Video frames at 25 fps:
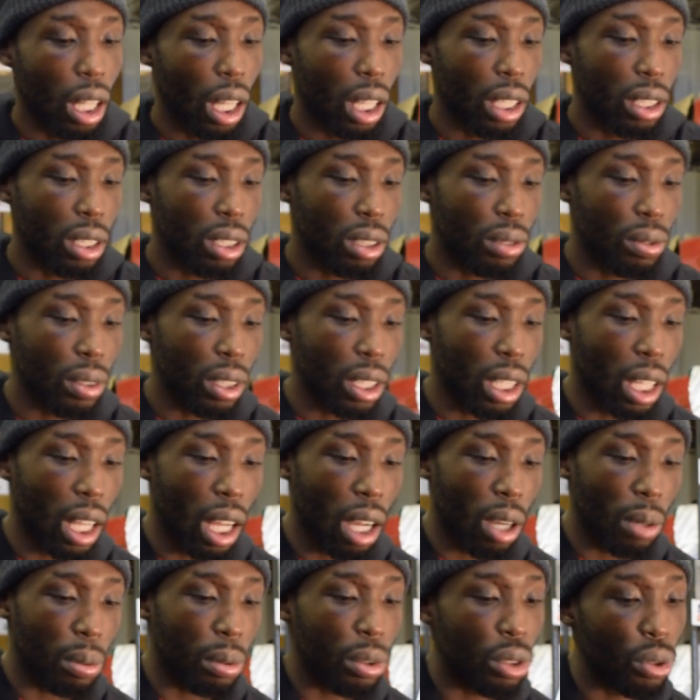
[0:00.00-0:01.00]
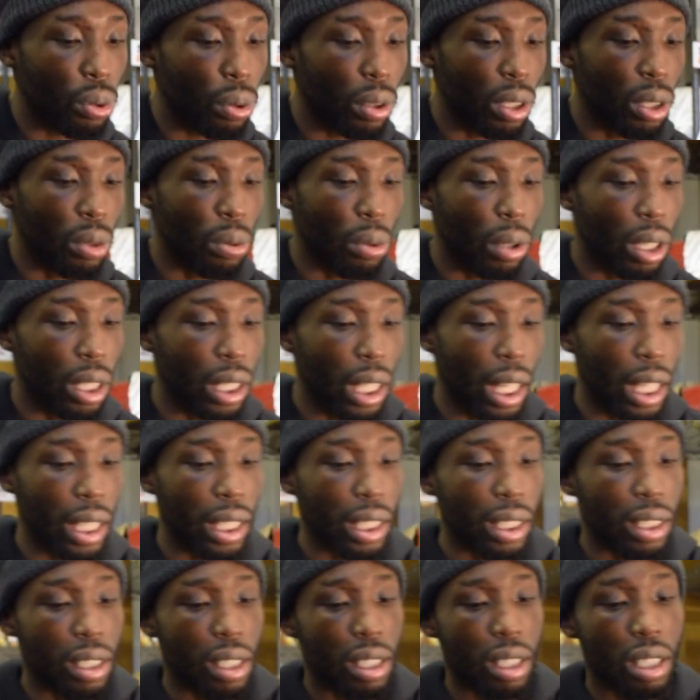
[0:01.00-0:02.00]
and she wrote that album 21, and
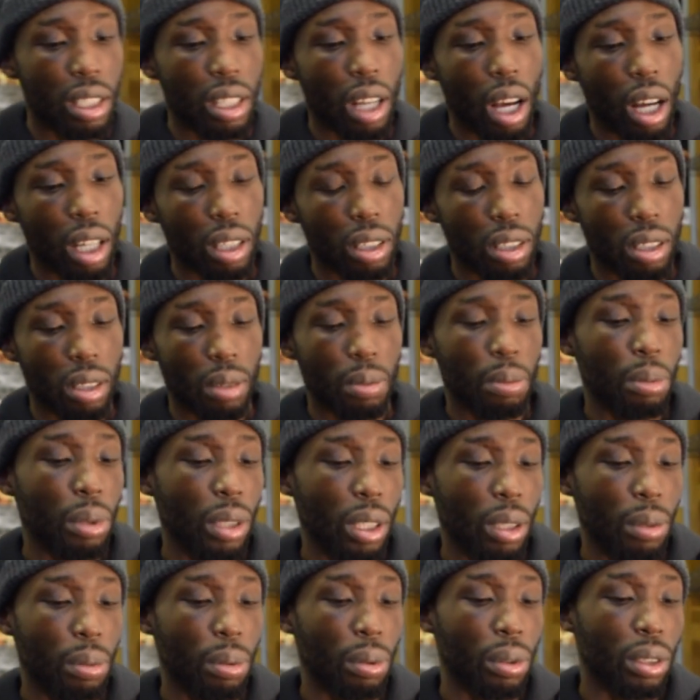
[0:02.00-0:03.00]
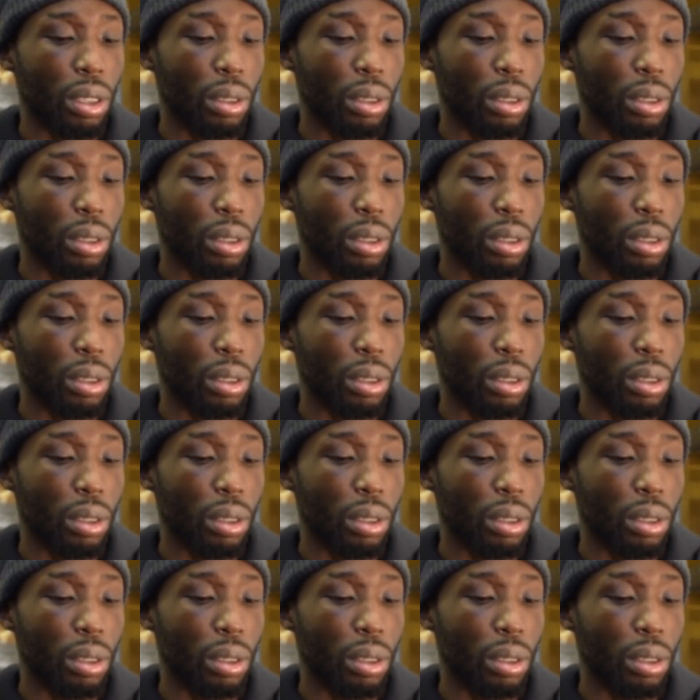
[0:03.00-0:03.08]
it's touching people.